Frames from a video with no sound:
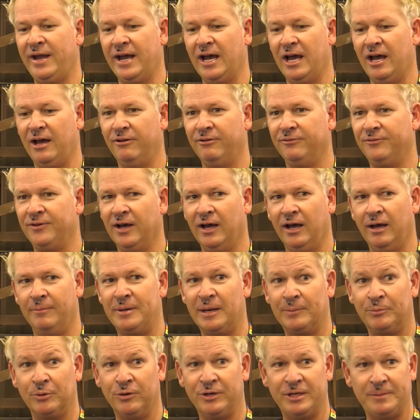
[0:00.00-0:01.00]
We have
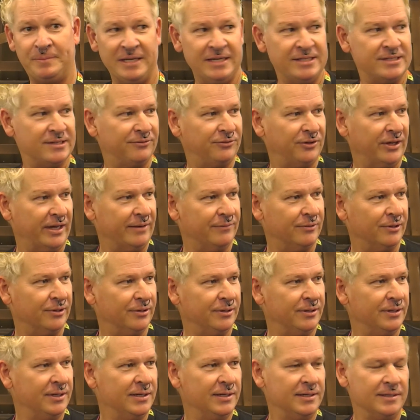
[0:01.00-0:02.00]
pepperoni pizza
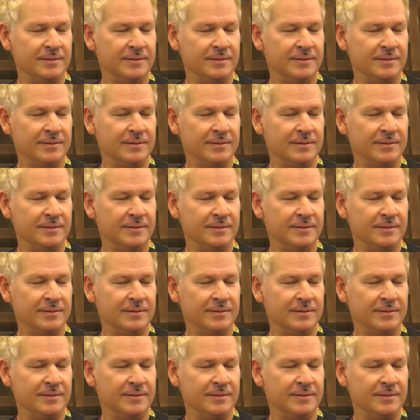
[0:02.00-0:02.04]
flavor.